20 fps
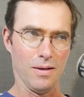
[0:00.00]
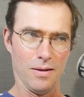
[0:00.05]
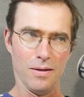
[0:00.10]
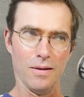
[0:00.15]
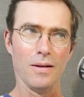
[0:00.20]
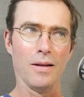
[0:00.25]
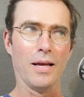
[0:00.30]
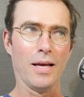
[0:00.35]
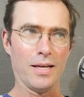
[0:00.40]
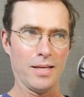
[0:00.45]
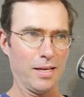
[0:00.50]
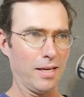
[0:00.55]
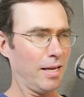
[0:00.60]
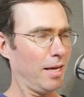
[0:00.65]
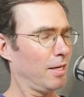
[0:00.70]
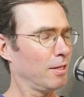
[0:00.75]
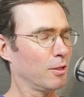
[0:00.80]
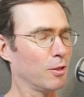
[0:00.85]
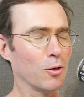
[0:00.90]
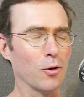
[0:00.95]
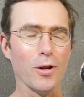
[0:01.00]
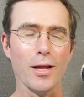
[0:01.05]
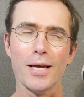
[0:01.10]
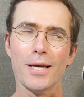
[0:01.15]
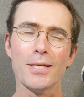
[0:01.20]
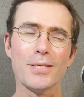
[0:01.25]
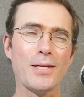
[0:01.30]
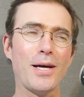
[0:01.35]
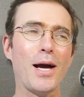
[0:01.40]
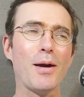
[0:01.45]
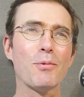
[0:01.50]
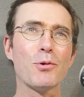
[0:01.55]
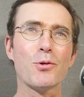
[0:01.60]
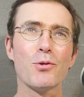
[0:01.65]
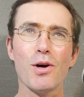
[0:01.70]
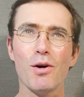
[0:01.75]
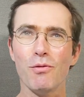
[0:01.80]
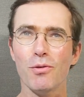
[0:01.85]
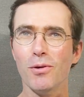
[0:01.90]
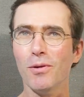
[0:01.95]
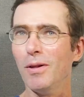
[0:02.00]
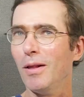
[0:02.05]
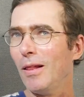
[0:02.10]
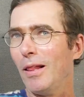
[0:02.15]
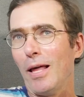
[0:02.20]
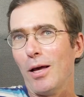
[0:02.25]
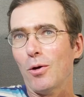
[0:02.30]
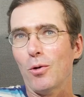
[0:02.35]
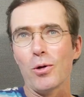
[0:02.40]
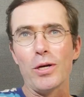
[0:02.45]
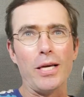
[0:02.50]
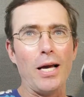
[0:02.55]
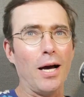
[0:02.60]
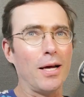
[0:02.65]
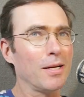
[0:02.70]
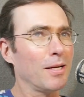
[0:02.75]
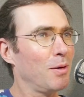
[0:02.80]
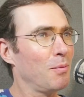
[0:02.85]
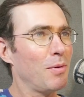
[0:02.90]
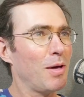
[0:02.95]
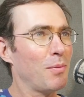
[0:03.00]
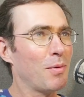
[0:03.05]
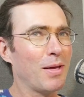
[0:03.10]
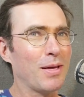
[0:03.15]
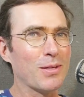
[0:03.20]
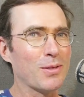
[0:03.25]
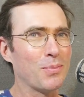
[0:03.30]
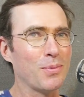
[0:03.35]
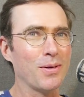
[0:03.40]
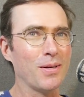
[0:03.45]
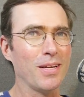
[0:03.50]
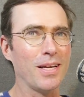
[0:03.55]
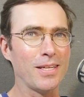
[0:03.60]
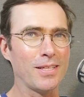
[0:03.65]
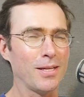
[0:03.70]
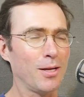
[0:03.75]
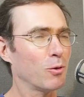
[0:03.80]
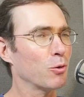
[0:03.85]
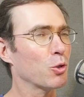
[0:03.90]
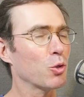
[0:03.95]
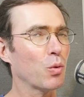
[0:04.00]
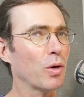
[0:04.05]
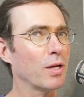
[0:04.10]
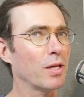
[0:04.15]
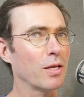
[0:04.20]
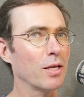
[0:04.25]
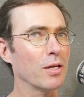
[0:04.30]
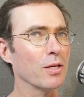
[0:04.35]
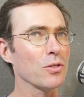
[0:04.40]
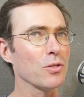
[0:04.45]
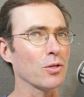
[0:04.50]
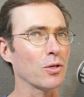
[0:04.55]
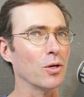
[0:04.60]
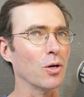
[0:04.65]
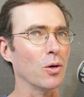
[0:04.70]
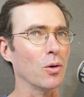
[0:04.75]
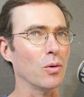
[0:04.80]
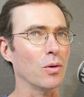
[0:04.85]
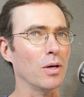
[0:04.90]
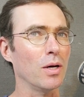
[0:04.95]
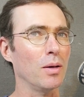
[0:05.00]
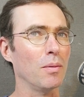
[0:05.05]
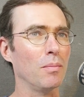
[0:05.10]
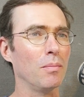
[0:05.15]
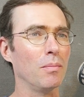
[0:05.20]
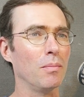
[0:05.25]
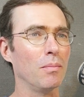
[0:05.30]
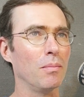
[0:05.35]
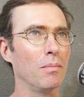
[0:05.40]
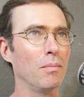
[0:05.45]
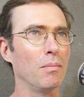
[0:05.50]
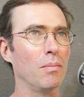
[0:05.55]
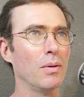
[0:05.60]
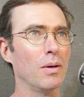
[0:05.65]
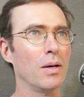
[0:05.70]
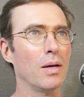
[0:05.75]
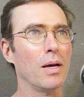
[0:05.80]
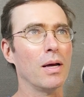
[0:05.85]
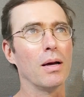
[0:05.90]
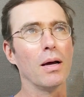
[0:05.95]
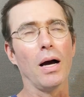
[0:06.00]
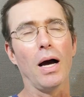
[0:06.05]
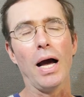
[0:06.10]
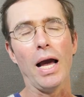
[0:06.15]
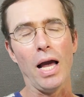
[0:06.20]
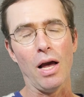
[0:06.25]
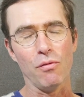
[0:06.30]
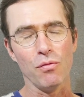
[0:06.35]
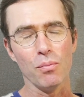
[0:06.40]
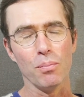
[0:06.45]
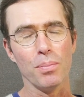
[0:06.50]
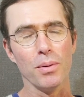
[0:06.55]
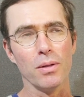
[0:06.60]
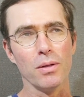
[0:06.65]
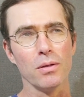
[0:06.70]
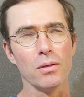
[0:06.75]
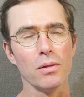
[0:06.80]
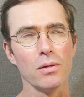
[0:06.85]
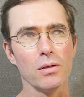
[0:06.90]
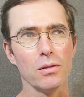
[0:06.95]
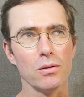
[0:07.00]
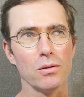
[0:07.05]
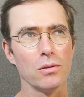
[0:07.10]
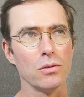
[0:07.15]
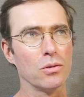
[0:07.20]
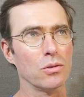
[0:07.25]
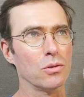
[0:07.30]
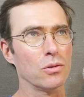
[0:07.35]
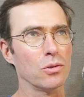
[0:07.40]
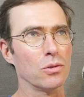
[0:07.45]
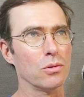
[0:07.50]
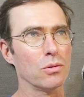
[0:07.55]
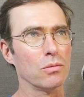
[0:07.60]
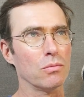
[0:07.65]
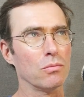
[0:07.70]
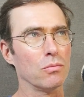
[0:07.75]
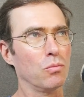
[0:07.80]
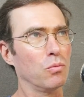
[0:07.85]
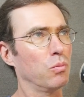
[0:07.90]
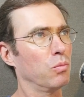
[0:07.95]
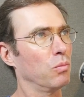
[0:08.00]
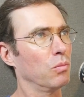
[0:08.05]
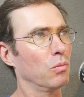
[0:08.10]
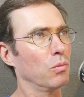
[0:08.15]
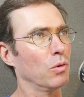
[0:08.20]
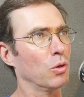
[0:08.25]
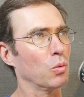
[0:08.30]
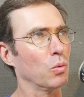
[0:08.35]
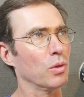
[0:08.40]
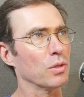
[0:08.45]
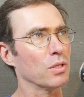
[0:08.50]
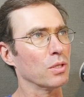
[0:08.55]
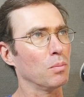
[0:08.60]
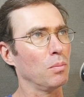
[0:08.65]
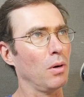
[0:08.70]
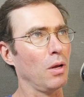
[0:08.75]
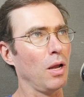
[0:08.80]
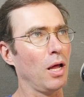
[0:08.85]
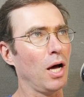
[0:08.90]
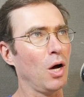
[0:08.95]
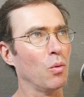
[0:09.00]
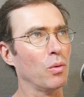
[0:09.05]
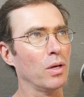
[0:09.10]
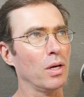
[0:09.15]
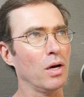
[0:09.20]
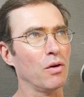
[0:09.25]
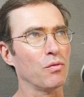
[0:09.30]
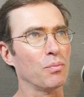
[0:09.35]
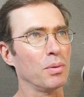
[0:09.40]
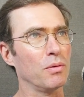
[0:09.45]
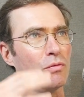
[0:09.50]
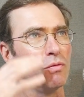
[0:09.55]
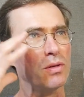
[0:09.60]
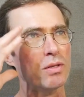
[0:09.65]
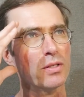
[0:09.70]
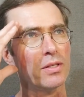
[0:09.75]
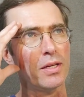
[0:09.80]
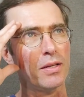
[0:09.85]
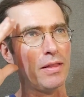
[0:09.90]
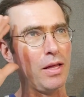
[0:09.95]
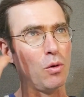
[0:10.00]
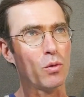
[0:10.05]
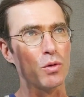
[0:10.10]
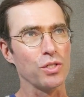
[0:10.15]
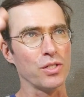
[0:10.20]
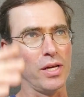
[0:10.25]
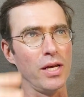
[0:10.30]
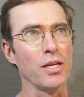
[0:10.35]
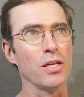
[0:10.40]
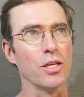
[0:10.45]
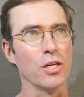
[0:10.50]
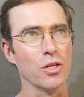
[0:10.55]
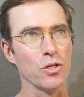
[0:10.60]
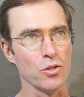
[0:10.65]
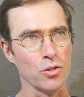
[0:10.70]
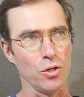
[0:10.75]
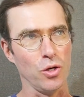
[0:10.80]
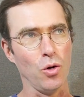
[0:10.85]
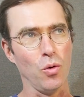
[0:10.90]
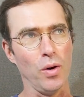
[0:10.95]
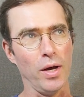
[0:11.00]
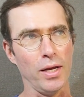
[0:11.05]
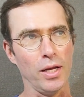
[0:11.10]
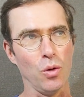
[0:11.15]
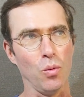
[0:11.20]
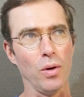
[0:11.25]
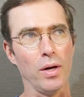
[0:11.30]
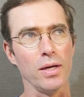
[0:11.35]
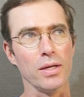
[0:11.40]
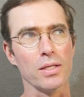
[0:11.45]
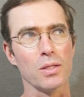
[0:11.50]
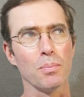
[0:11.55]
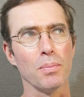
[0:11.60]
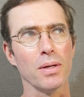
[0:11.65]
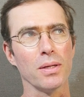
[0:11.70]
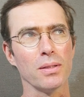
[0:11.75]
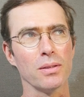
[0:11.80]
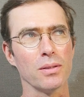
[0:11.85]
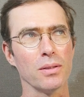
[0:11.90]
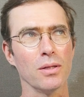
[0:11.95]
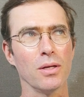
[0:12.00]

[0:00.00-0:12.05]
Like again, like a time travel, like Uganda maybe has been like 10 or 20 years ago. I haven't been. What was it? Malawi. I've been visiting. That was 10 years ago, anyways. But